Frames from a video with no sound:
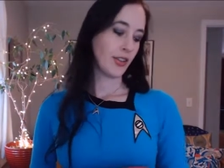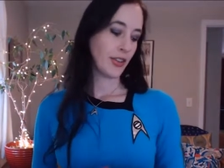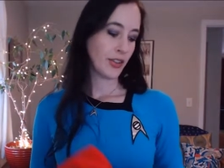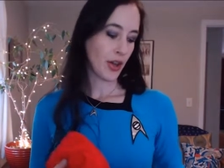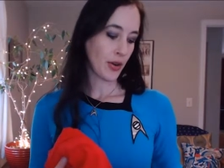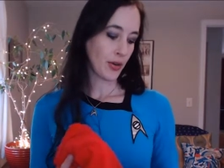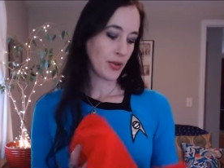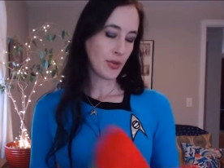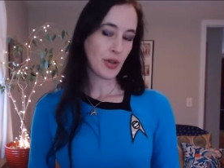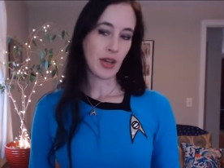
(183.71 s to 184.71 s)
So
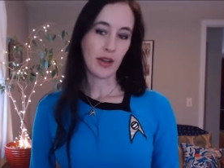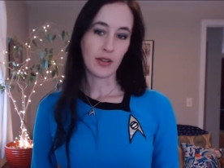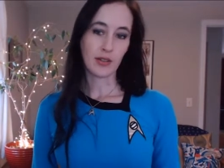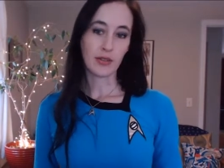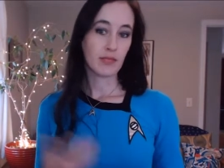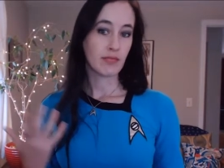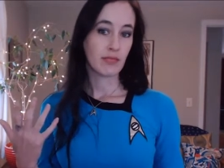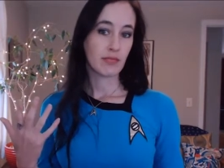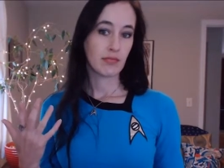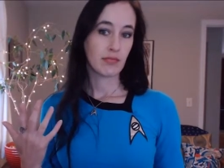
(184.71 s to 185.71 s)
you can
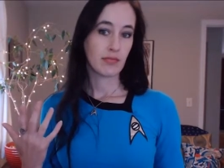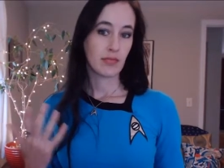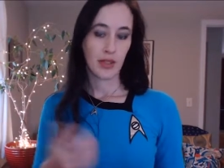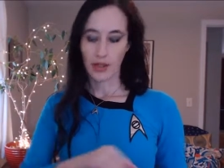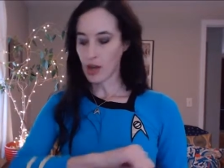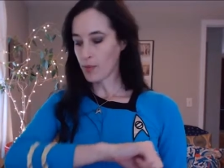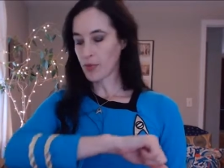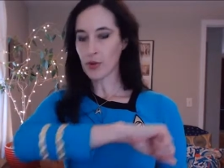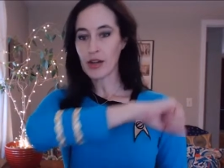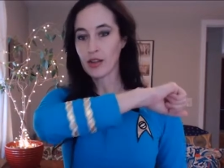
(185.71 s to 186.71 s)
up
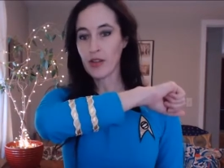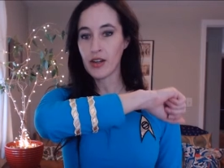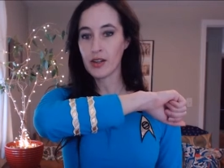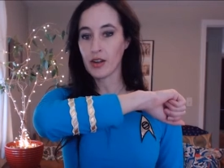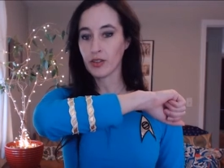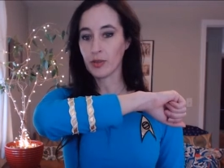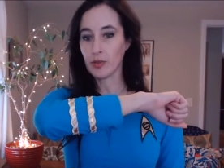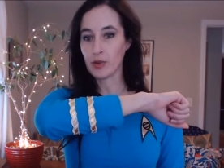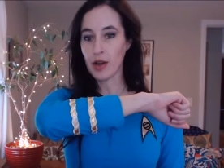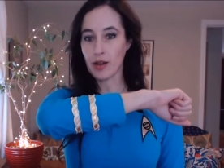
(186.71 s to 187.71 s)
the rank of any costume
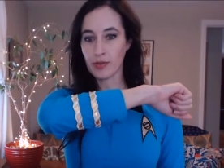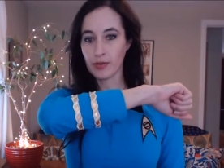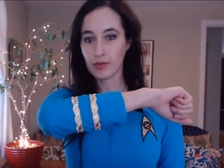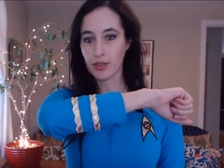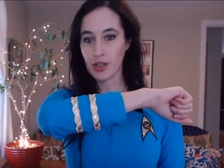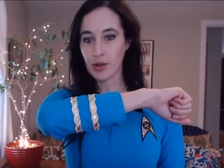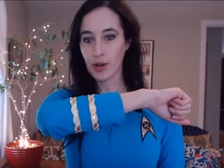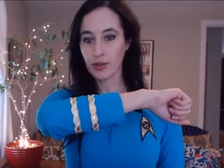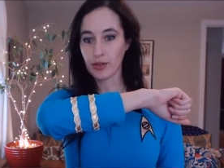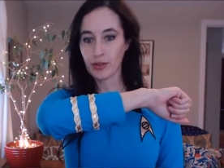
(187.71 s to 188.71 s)
you have in
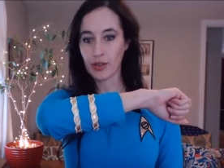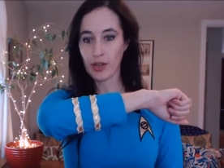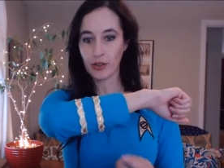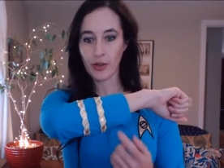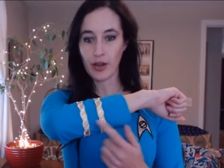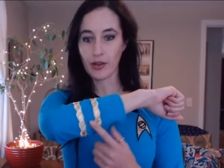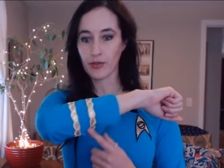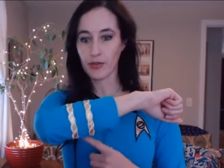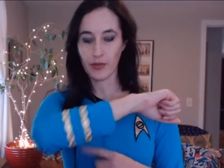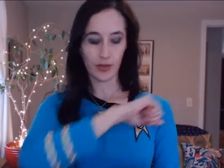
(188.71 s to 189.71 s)
TOS. They also have
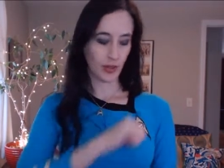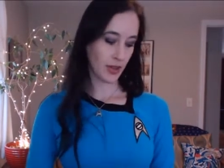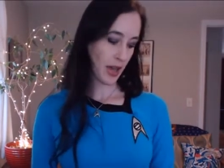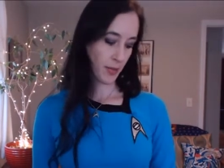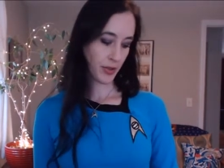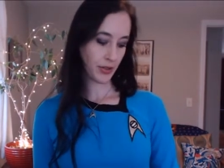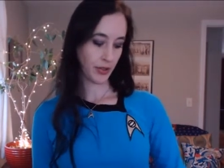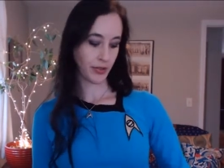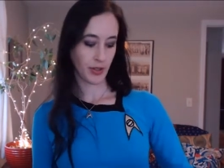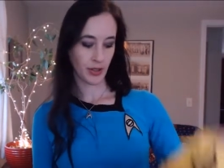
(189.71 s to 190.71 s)
the
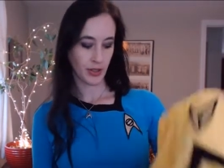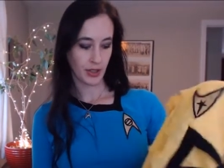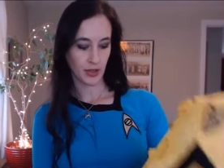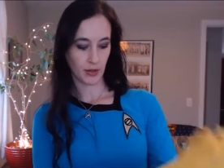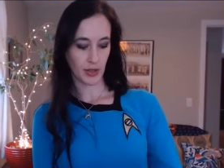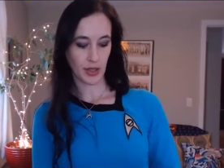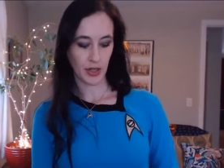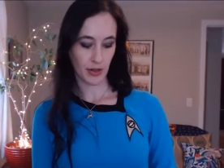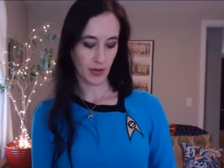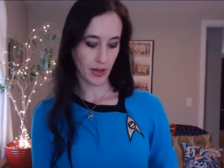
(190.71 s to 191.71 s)
captain's version, which I
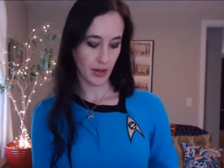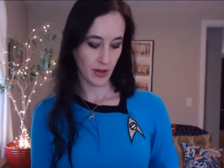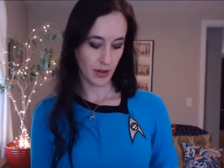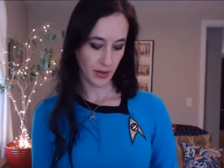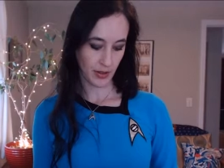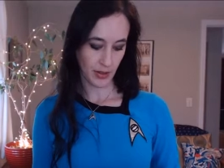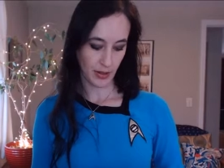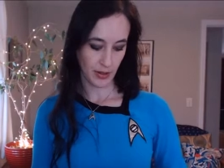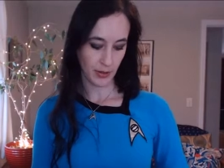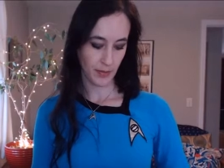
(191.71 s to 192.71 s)
have right here in the yellow.